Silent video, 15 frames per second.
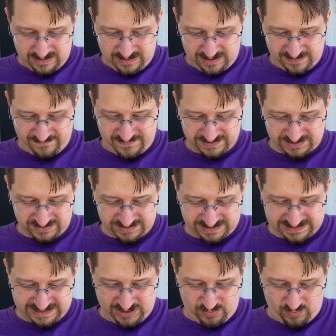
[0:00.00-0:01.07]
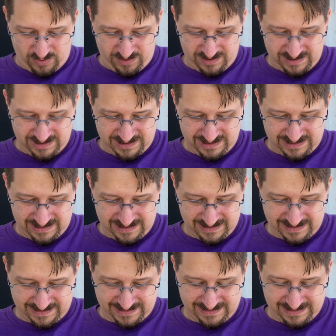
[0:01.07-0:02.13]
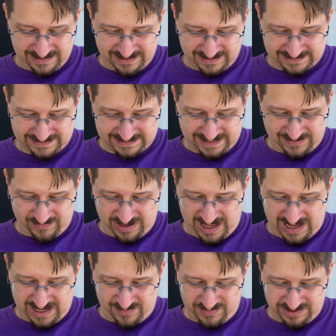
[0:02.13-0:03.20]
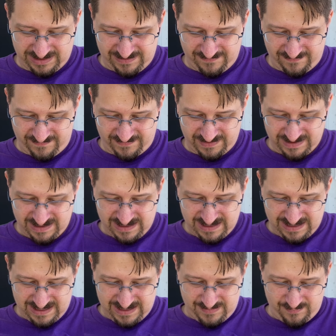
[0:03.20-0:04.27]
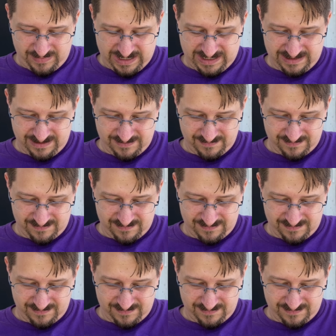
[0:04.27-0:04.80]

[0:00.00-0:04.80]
unofficial sequel that the same guy, I believe, made.